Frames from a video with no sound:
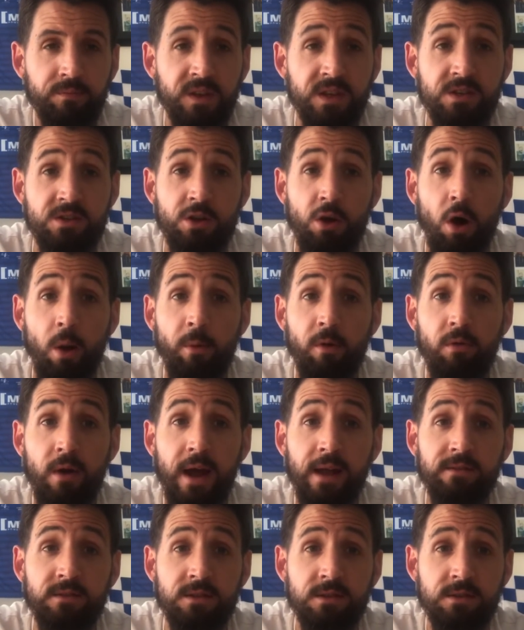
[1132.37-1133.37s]
this time
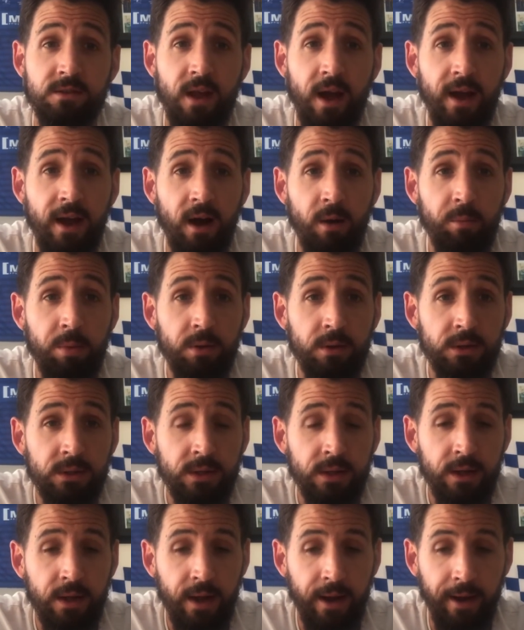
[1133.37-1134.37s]
around to stay up.
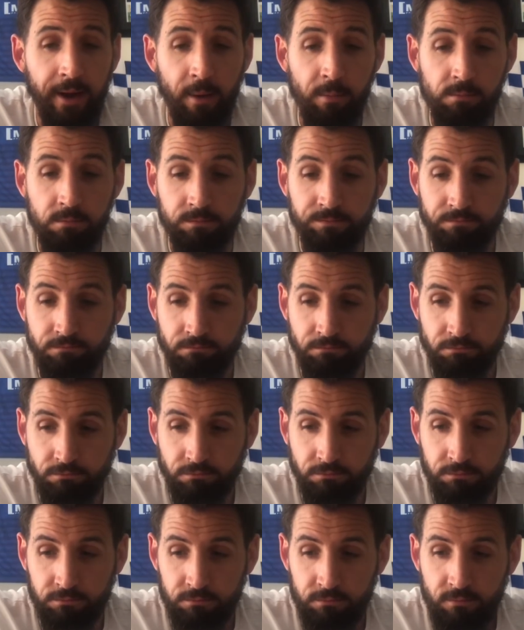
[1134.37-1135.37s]
And
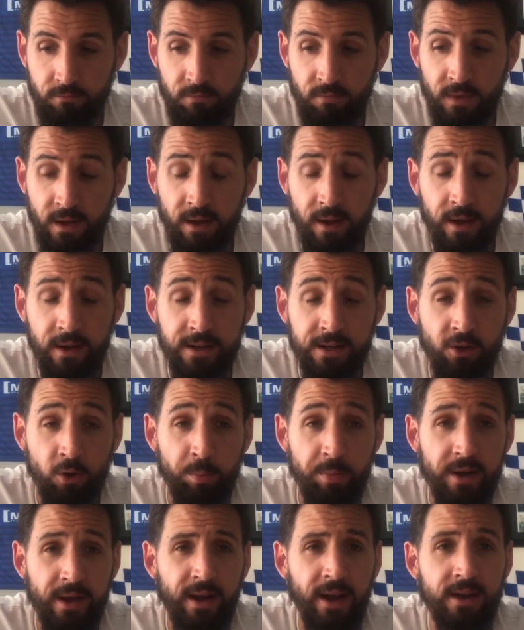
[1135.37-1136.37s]
it
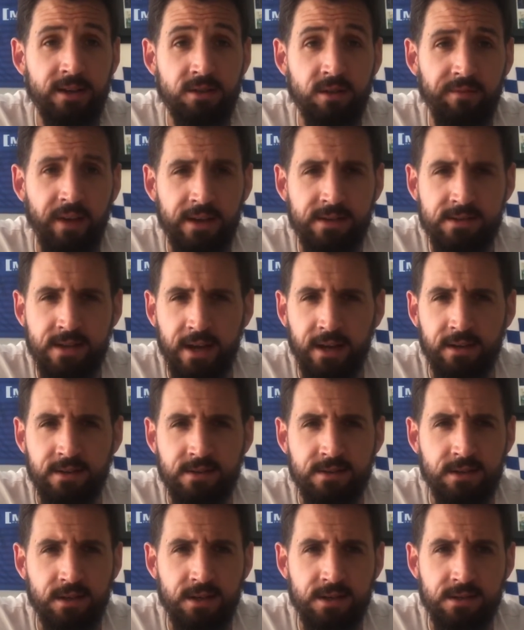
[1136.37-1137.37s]
could be a case of that
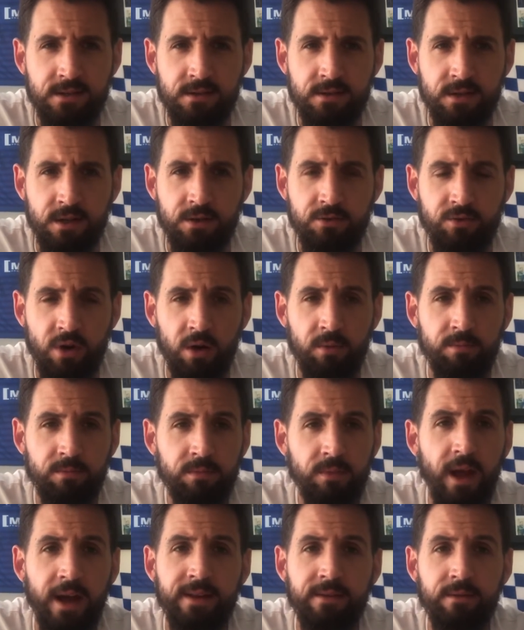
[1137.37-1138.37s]
second season syndrome.
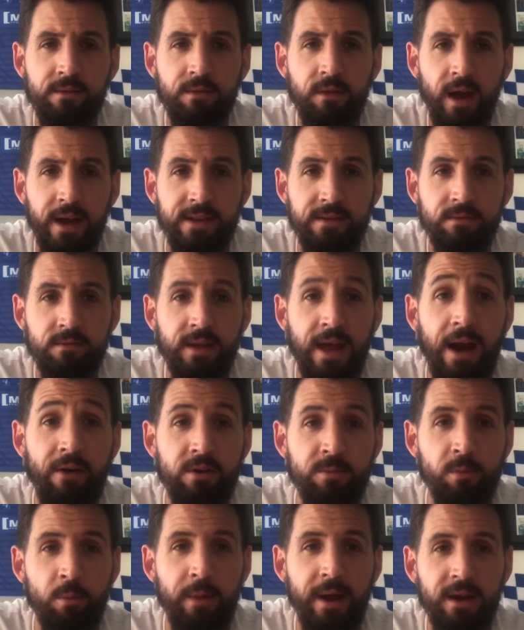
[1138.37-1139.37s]
They
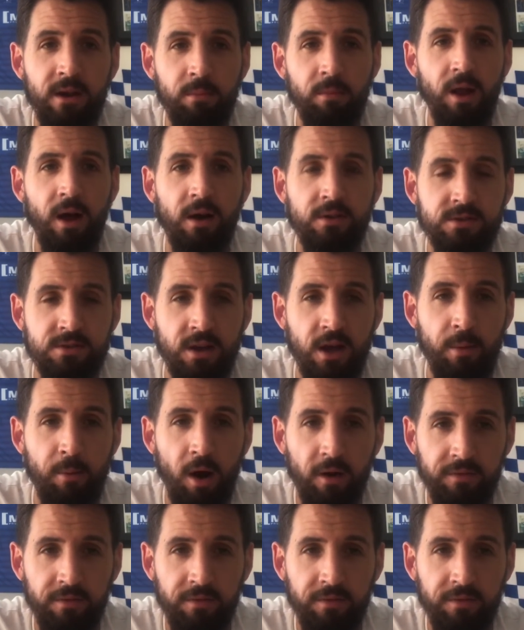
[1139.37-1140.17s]
carried momentum last term